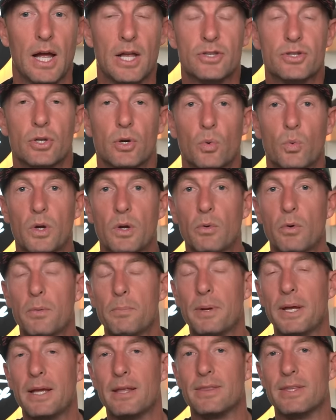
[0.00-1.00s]
And so we
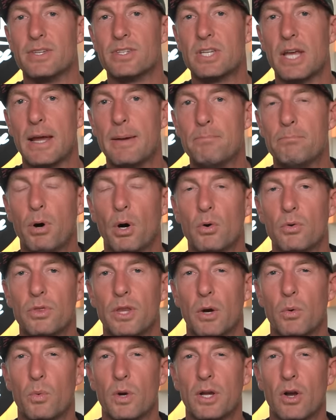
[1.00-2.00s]
would be in the same
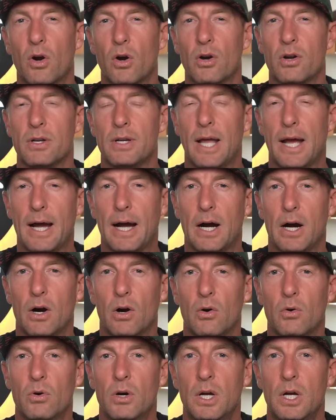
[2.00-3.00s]
boat that we are
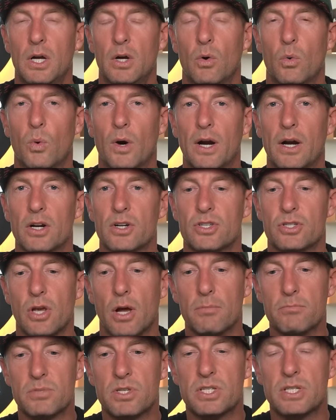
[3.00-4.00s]
now, where
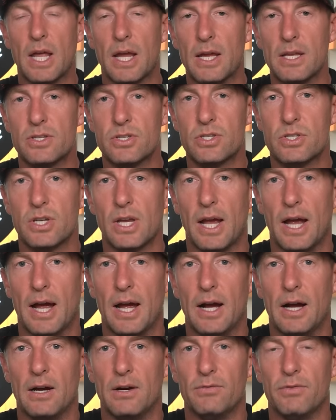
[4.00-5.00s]
some states
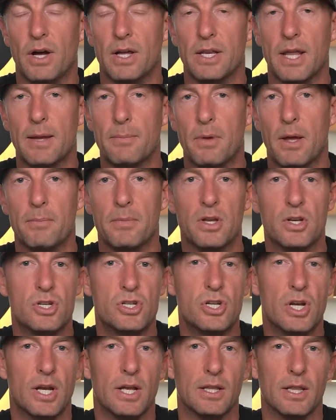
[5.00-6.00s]
have a name,
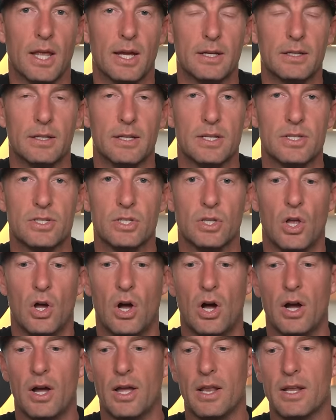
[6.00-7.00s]
image, and likeness
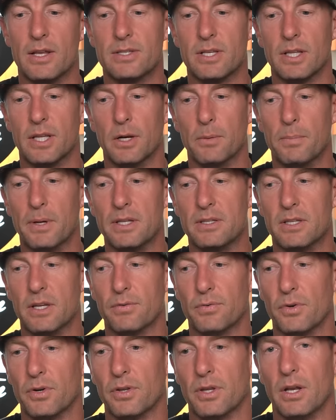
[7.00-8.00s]
law, and it's a little bit
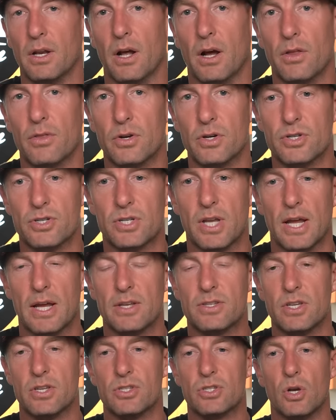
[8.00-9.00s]
different than other
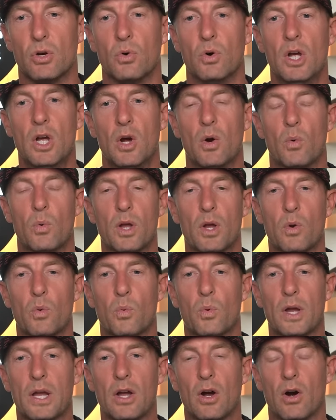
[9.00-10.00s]
states. And so we
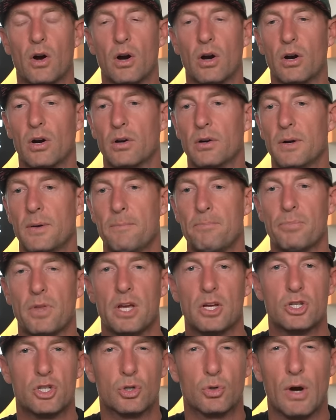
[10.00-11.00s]
we are
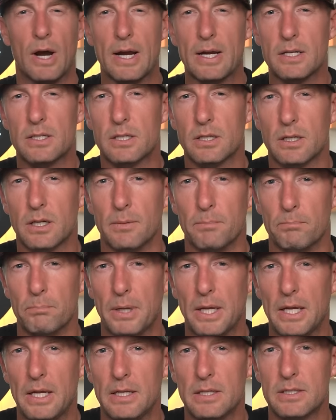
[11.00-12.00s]
trying to
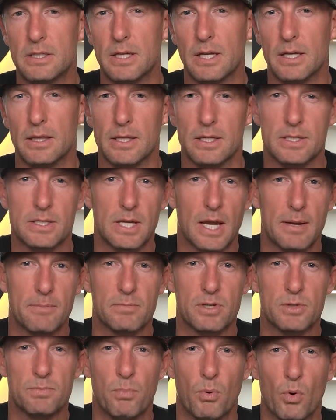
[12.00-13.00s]
compete in the
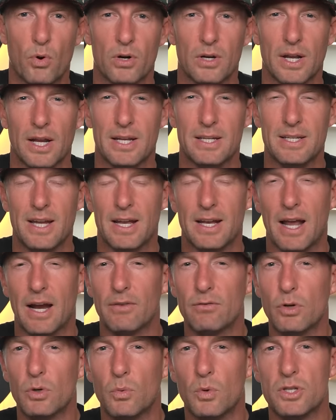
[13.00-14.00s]
same sport, and yet
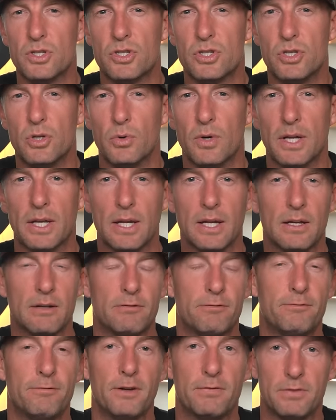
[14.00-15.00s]
everyone's doing
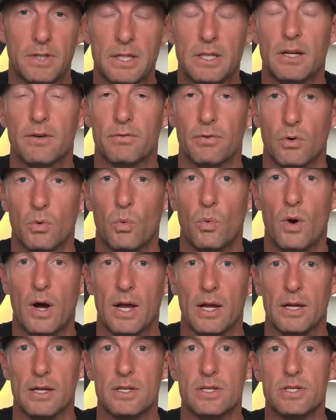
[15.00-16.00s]
it 50 different
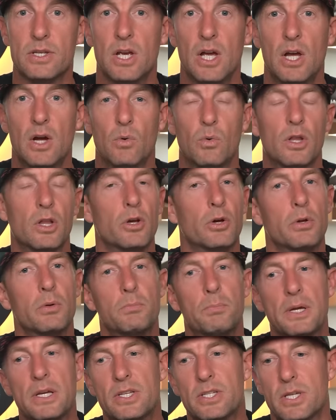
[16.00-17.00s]
ways. Well, it
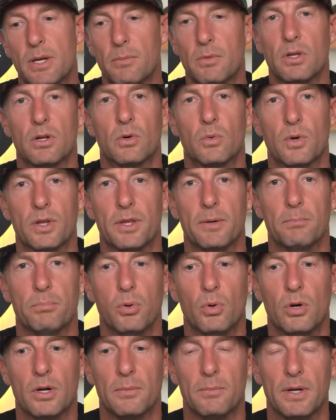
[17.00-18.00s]
would be similar with
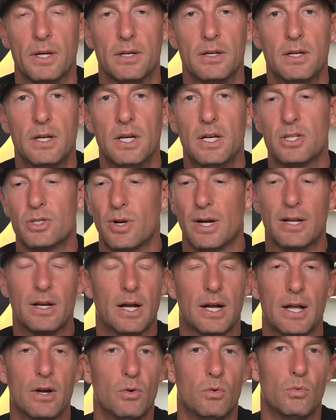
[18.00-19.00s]
employment. So
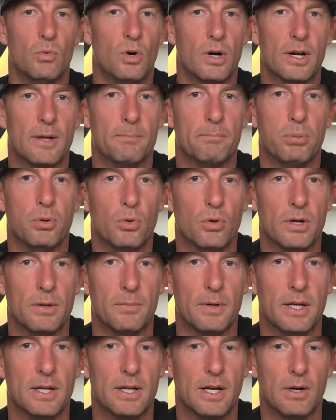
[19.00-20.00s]
I, I don't want
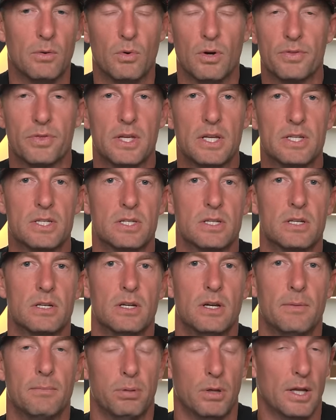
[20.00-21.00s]
employment. I want these
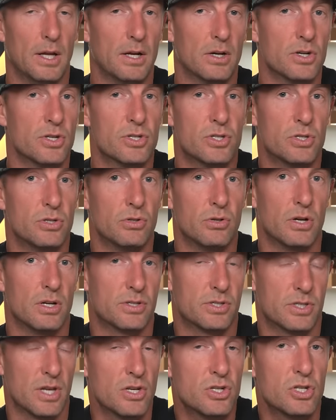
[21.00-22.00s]
players to
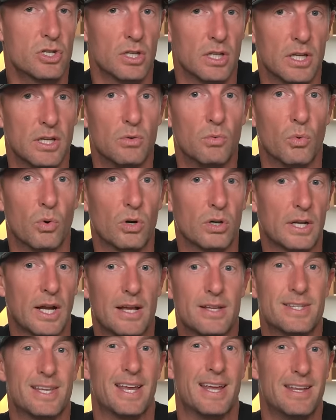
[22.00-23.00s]
essentially work
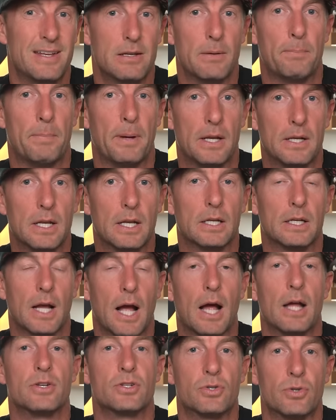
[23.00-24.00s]
as independent
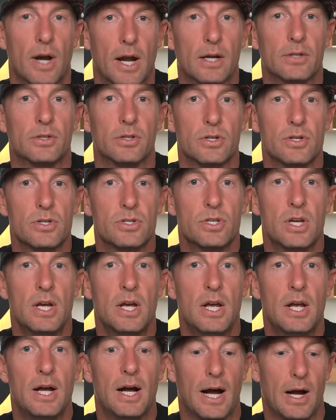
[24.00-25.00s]
contractors.
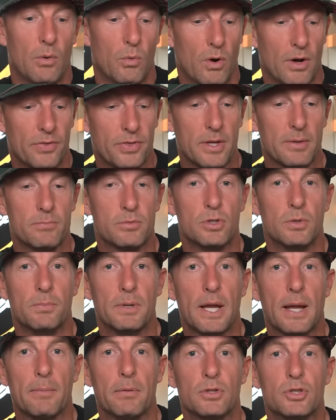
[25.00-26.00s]
I want them to
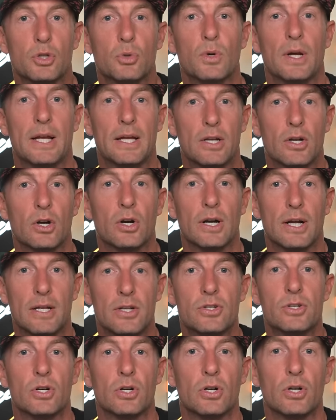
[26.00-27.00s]
be able to enter,
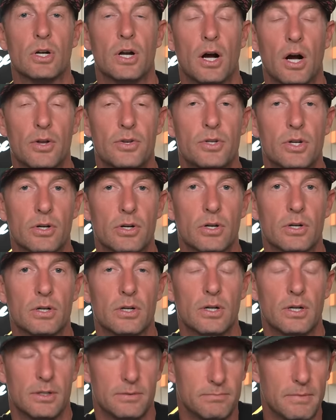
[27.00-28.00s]
enter
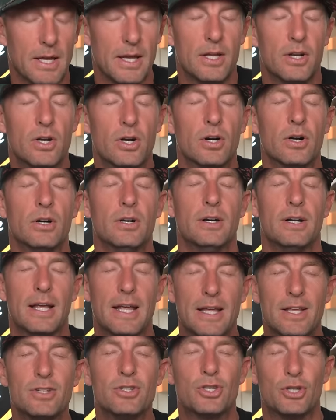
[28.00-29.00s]
under enter
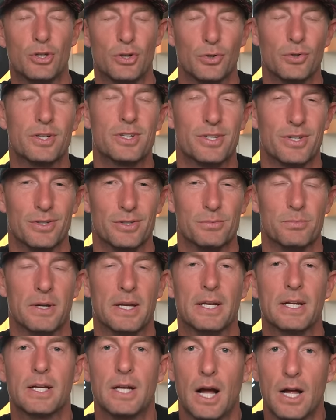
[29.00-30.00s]
into, excuse
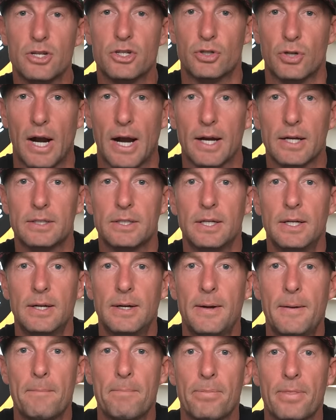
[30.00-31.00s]
me, contract
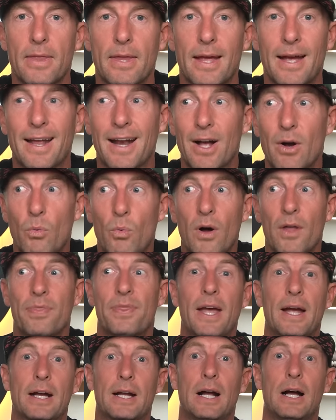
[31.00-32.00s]
and I
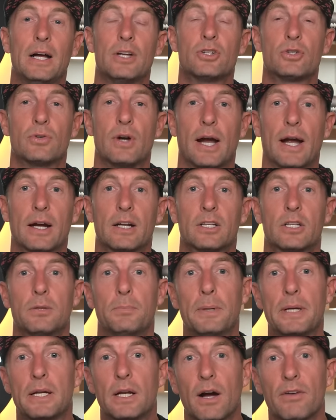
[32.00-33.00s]
want that contract
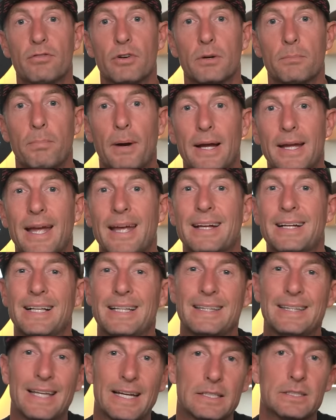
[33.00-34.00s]
to be governed by a
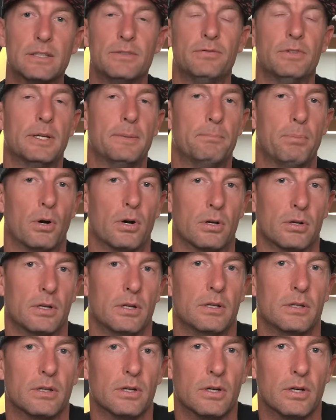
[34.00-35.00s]
collectively
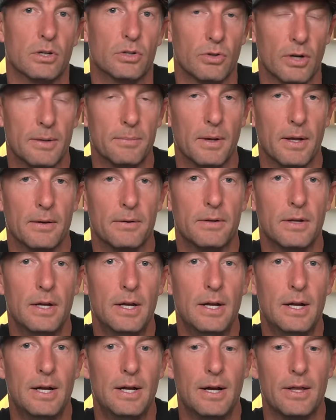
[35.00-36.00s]
bargained agreement.
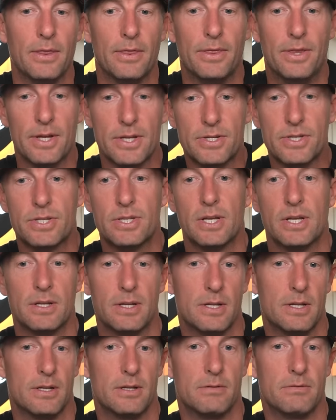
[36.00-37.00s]
This
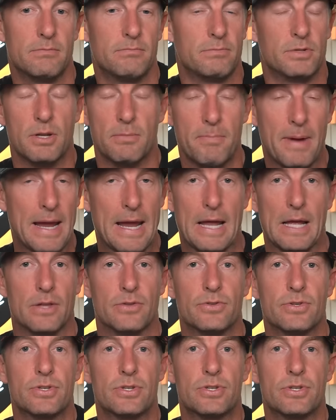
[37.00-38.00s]

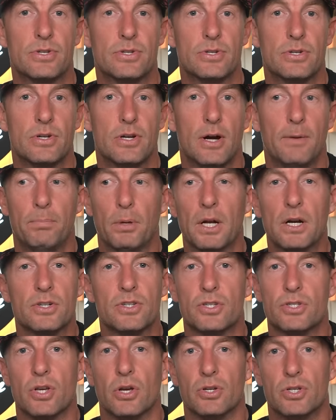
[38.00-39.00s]
demands a
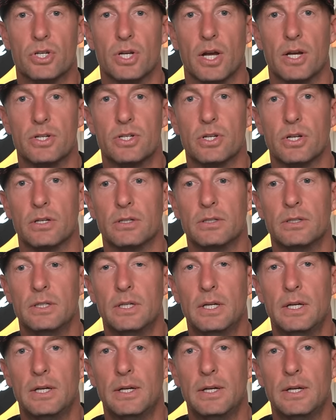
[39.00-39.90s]
players' association.